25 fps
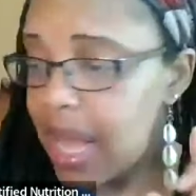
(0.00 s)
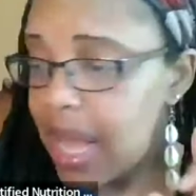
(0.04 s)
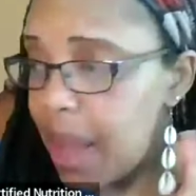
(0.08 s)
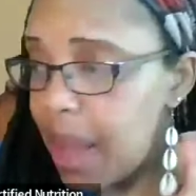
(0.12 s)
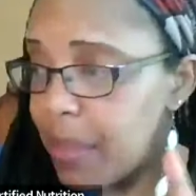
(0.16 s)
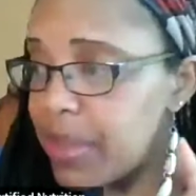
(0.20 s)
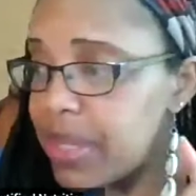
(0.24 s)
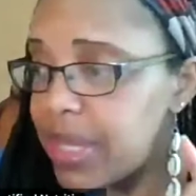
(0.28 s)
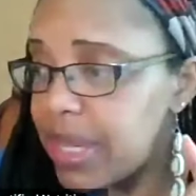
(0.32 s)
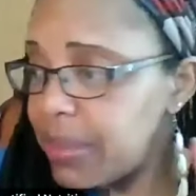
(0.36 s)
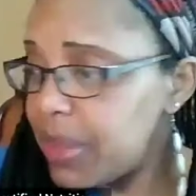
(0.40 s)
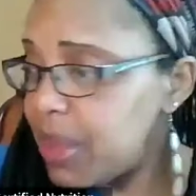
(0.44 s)

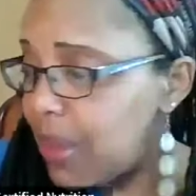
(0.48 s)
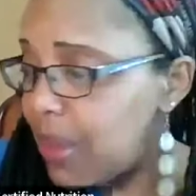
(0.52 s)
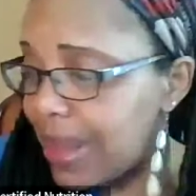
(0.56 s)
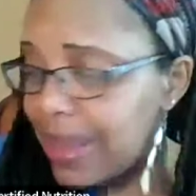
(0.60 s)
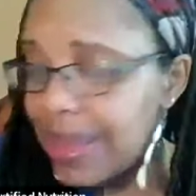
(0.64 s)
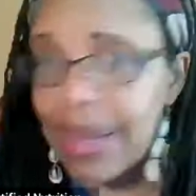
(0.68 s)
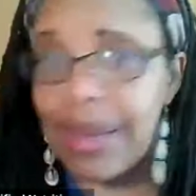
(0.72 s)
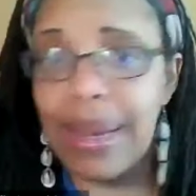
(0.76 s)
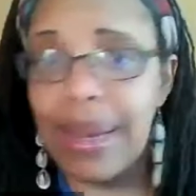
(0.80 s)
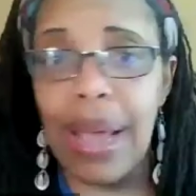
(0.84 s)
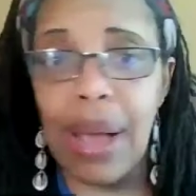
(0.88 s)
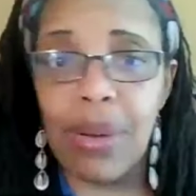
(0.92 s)
How much? Let me
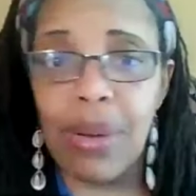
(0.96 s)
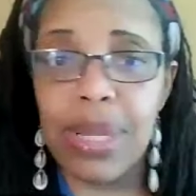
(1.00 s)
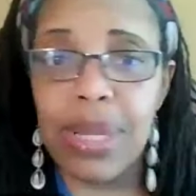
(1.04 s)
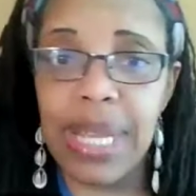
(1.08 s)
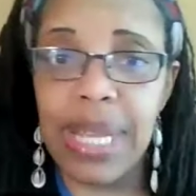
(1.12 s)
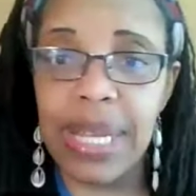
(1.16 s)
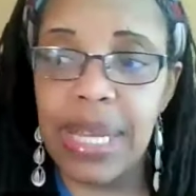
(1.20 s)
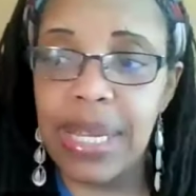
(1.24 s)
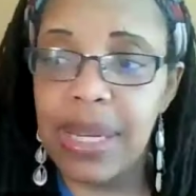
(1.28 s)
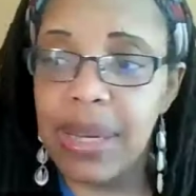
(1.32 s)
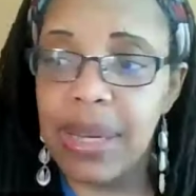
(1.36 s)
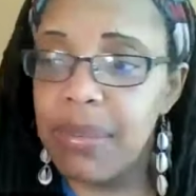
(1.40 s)
write that down
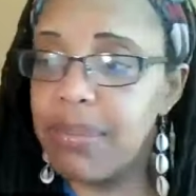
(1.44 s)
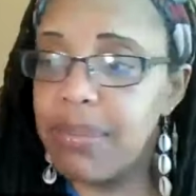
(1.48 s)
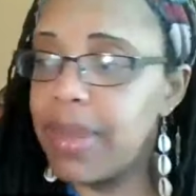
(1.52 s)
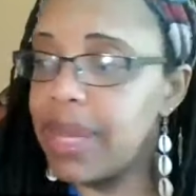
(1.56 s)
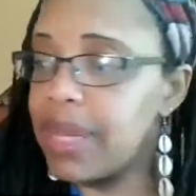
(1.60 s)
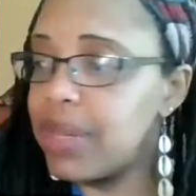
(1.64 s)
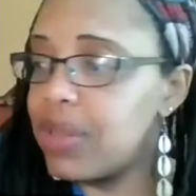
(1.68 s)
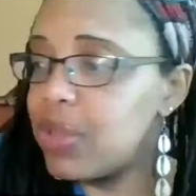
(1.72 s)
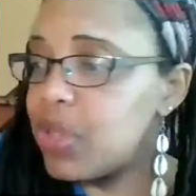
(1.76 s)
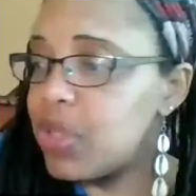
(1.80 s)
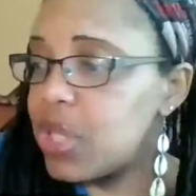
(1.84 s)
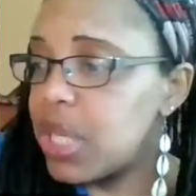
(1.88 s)
because I need to
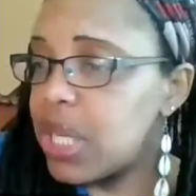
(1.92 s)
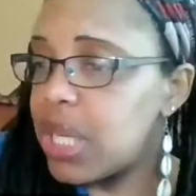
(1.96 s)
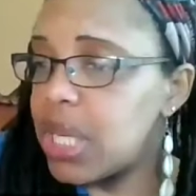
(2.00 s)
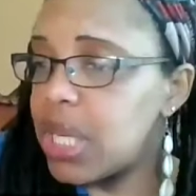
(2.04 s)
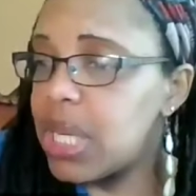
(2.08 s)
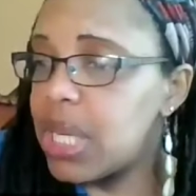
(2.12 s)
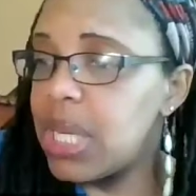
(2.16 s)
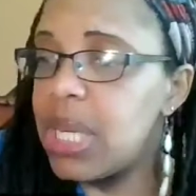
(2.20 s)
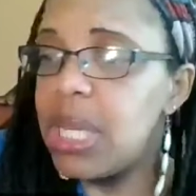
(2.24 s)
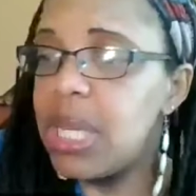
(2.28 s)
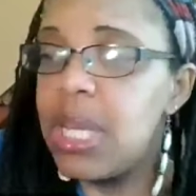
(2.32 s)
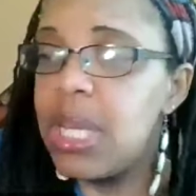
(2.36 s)
make
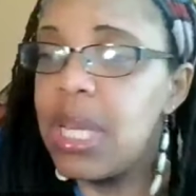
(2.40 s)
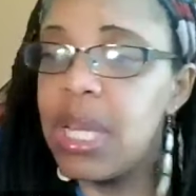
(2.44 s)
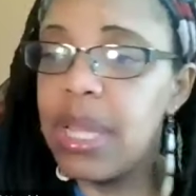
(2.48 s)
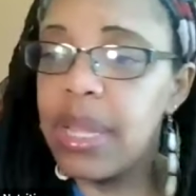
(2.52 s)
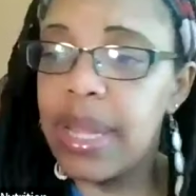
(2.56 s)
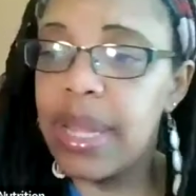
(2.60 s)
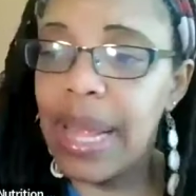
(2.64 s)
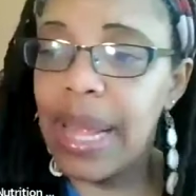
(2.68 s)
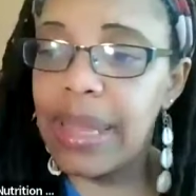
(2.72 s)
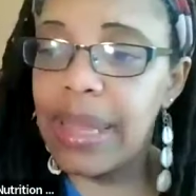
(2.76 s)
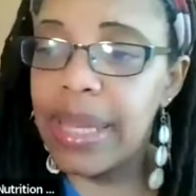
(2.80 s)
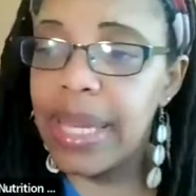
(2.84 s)
sure
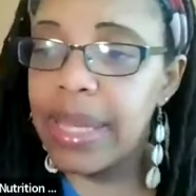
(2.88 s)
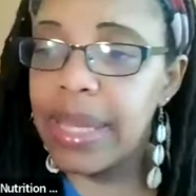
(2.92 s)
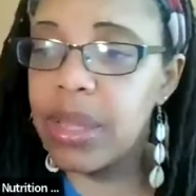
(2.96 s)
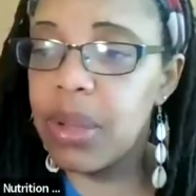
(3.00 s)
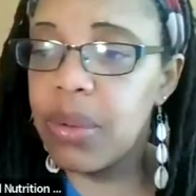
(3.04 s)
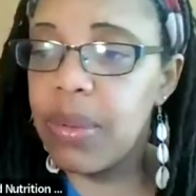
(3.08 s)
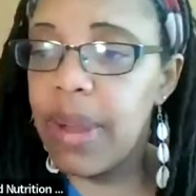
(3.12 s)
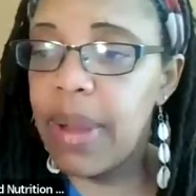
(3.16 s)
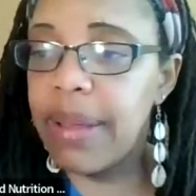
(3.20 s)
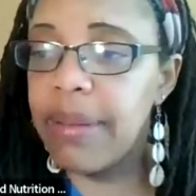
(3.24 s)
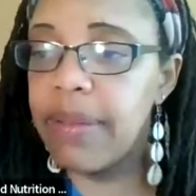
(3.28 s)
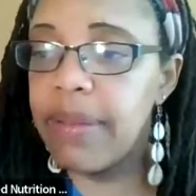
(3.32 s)
that I
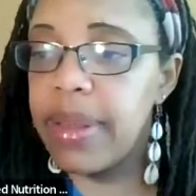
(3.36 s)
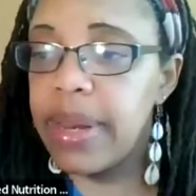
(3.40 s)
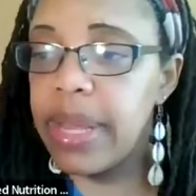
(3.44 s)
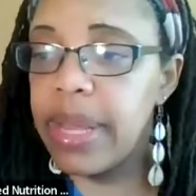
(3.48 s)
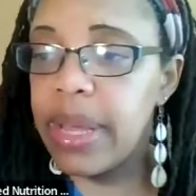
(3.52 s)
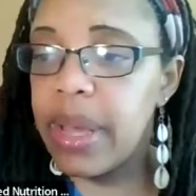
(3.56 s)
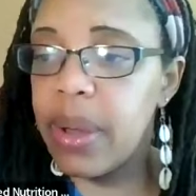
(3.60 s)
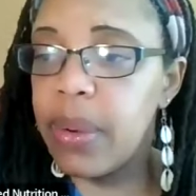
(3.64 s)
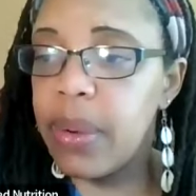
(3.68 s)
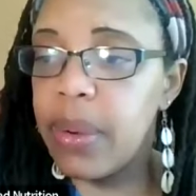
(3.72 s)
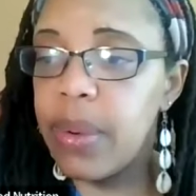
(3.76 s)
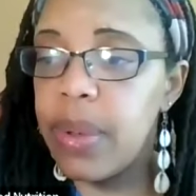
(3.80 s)
link the right
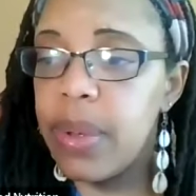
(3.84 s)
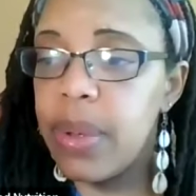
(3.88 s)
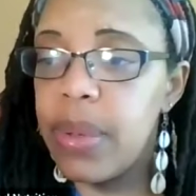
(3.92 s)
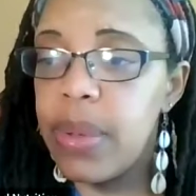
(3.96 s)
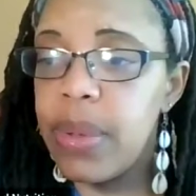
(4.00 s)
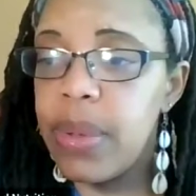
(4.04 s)
video.